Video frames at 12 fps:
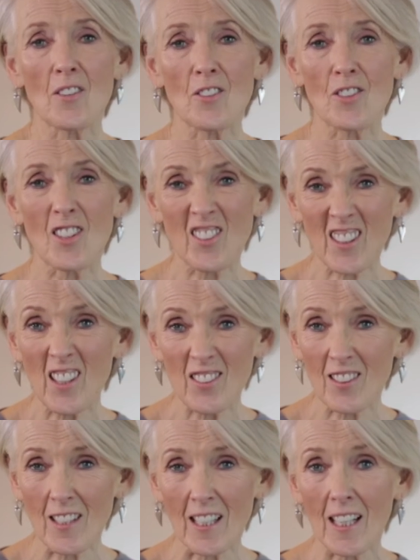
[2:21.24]

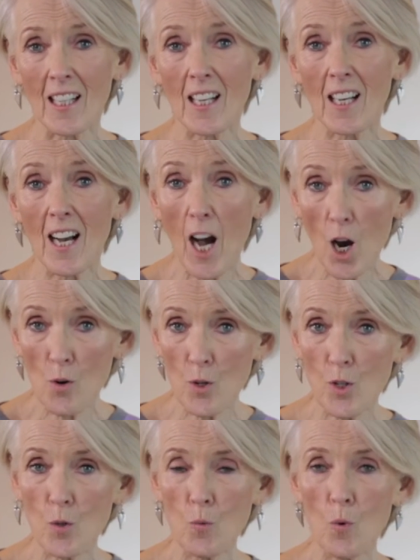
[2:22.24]
discussing how
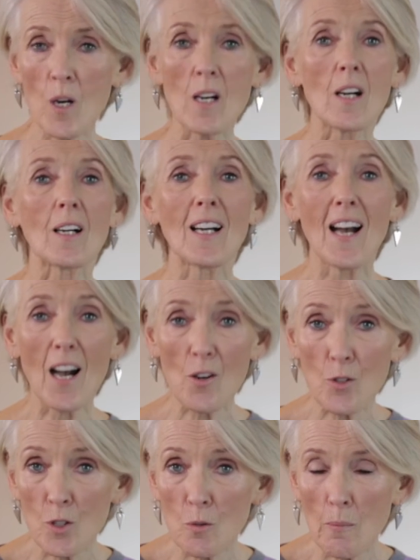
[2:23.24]
you work,
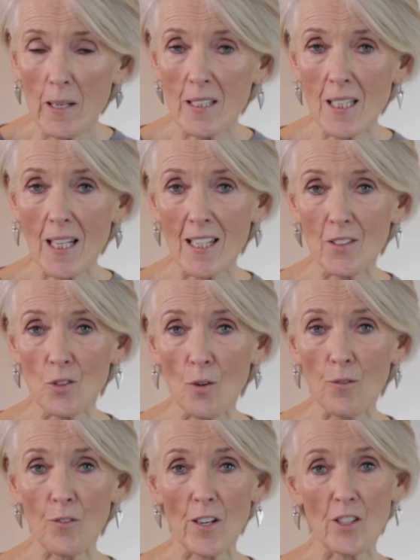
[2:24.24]
how you maintain
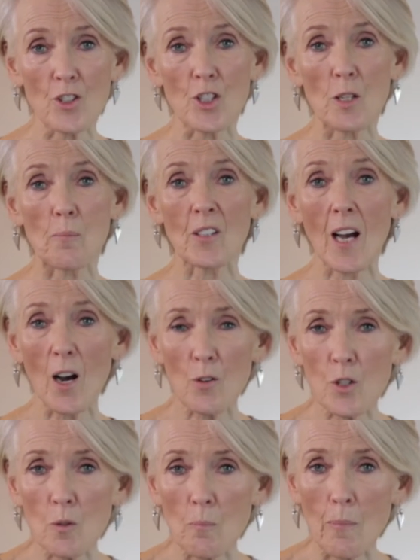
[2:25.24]
your friendships, how
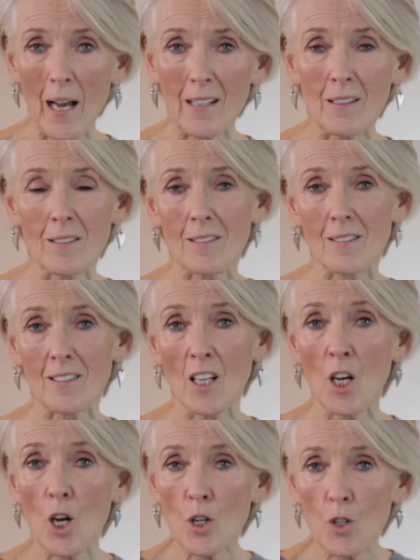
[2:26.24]
you balance
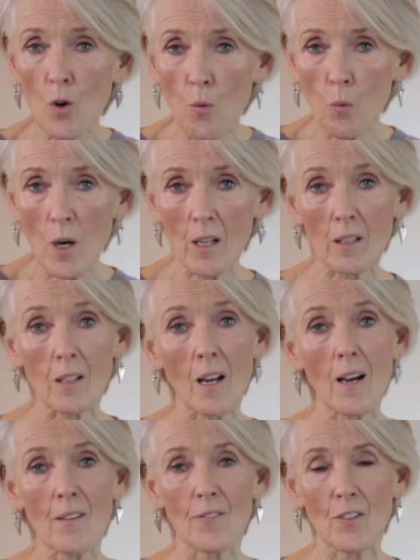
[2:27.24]
your work
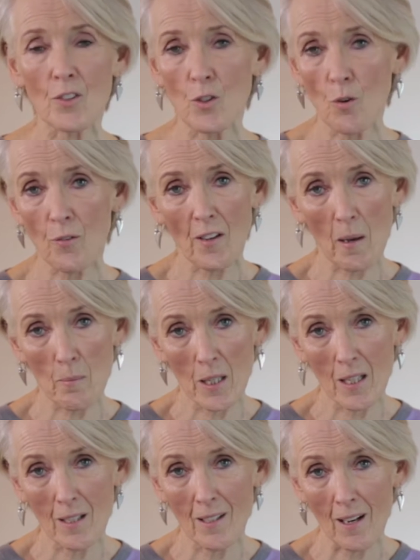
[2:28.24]
life and your
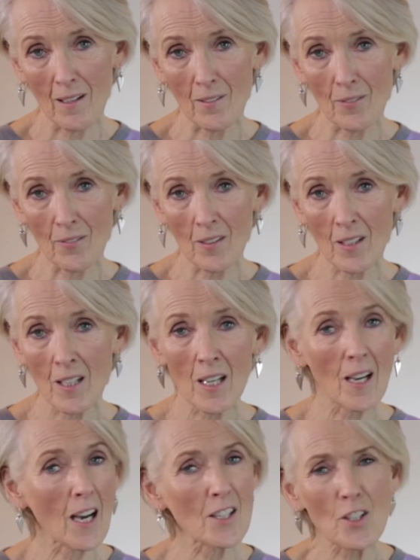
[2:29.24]
family life.
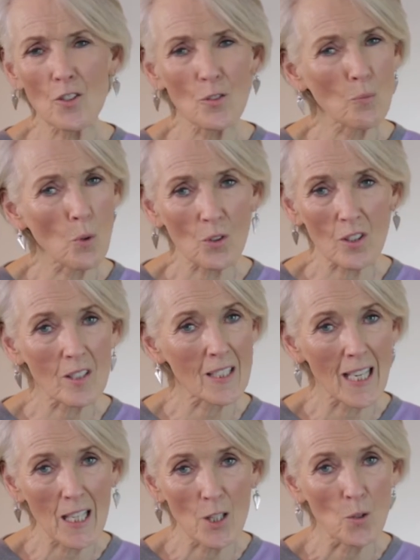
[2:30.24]
I don't want to
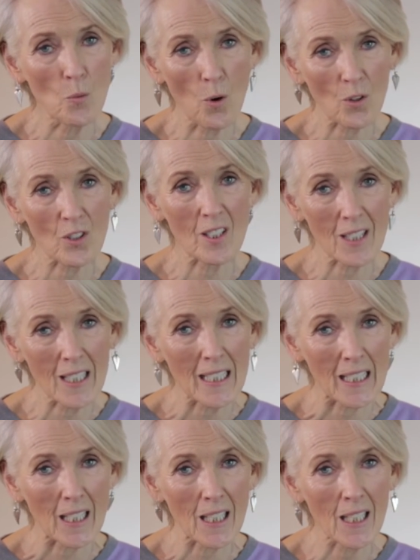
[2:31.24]
tell you what to
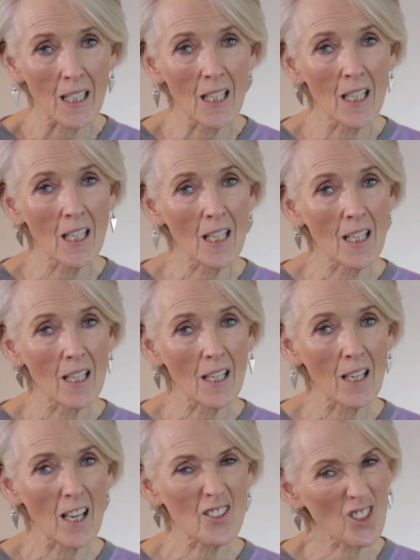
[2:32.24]
think.
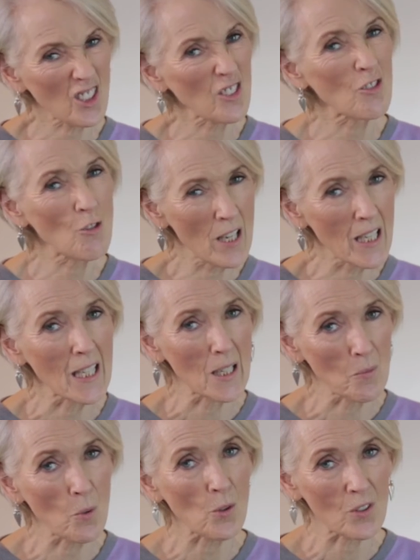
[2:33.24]
I just
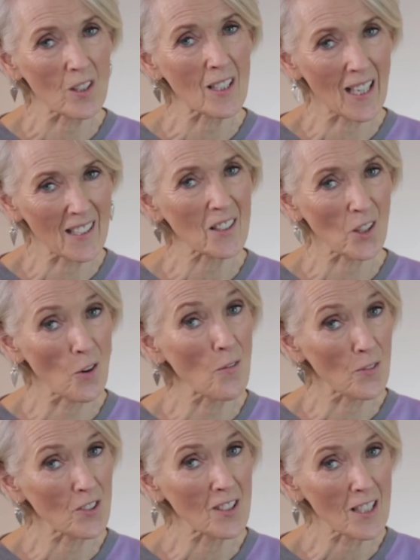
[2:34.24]
really want to get the
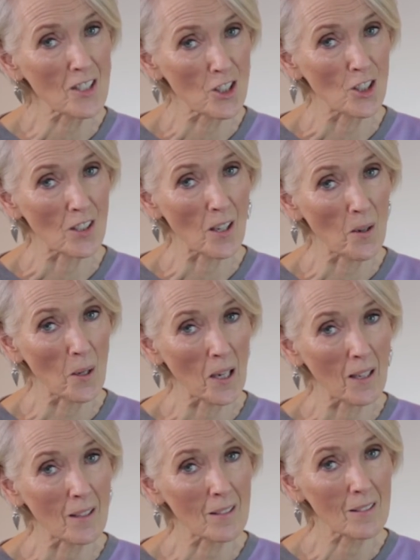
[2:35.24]
conversation
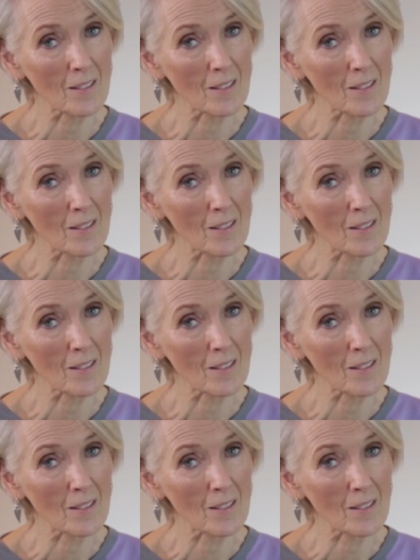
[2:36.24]
going.